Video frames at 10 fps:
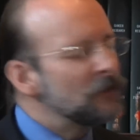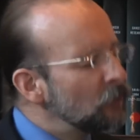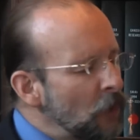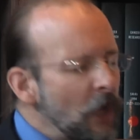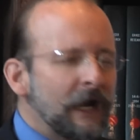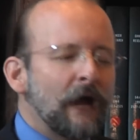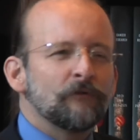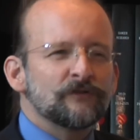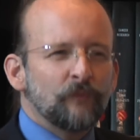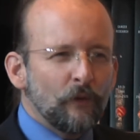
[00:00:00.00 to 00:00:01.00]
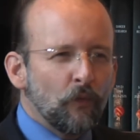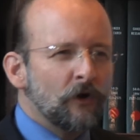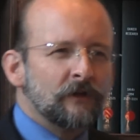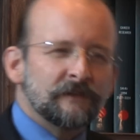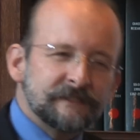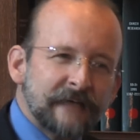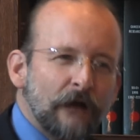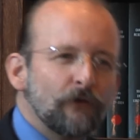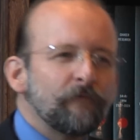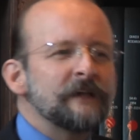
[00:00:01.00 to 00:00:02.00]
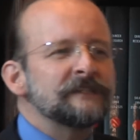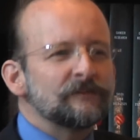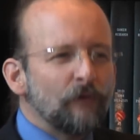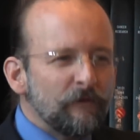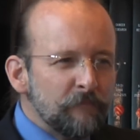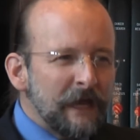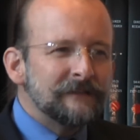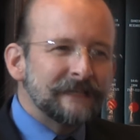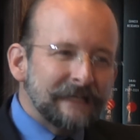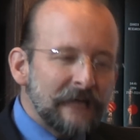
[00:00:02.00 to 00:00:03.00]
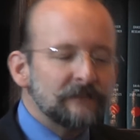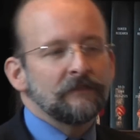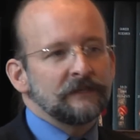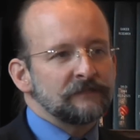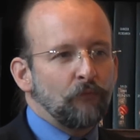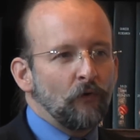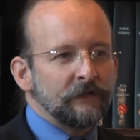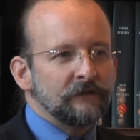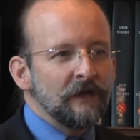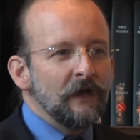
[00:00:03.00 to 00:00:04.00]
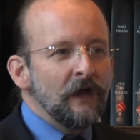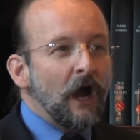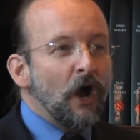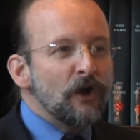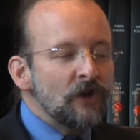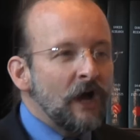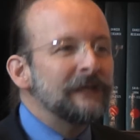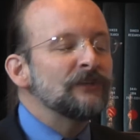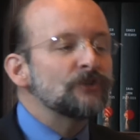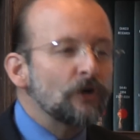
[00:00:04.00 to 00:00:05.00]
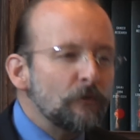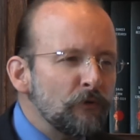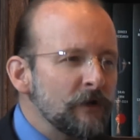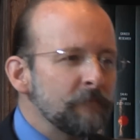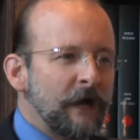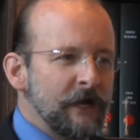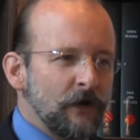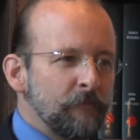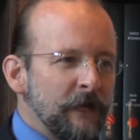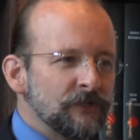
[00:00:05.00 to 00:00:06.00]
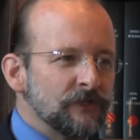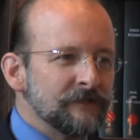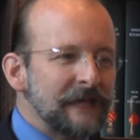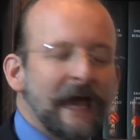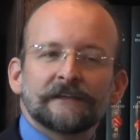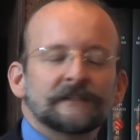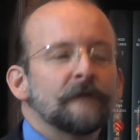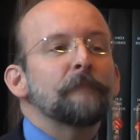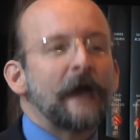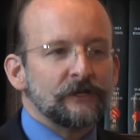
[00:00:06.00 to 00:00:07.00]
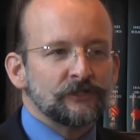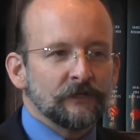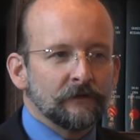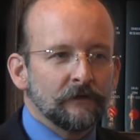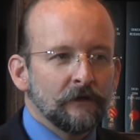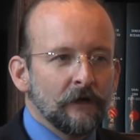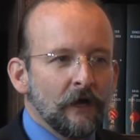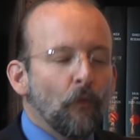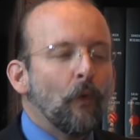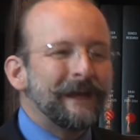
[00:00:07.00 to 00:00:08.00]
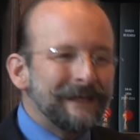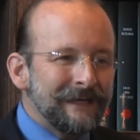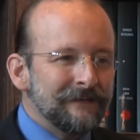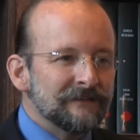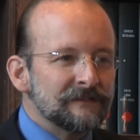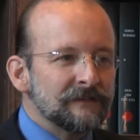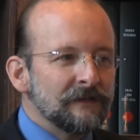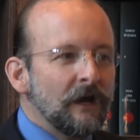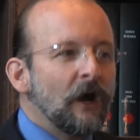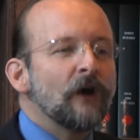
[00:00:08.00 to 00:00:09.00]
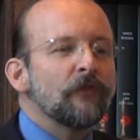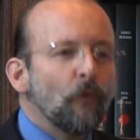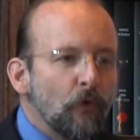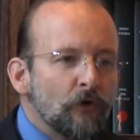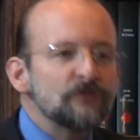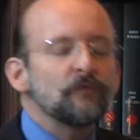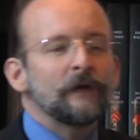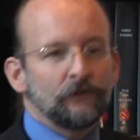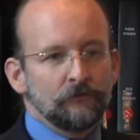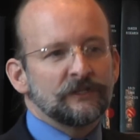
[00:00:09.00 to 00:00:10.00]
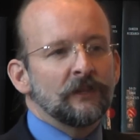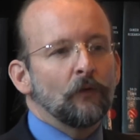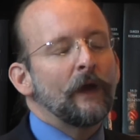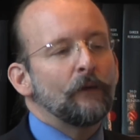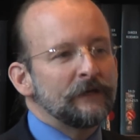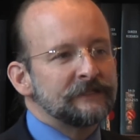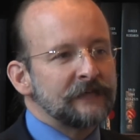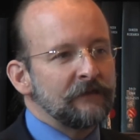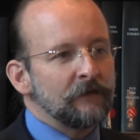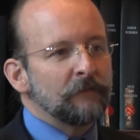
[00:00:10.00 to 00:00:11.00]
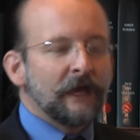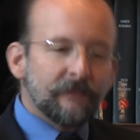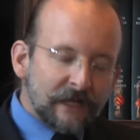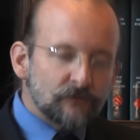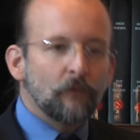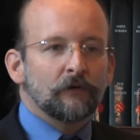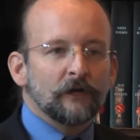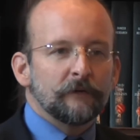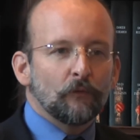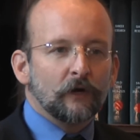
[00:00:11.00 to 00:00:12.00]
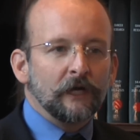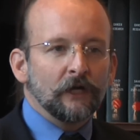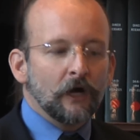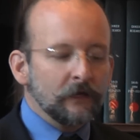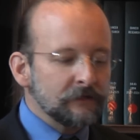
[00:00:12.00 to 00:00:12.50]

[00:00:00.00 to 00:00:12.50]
the long hours we work, the sacrifices we've made to get to this point are not interpreted by our patients as compassion. What is are the words we use and the way we say them, and that's what we're going to be working on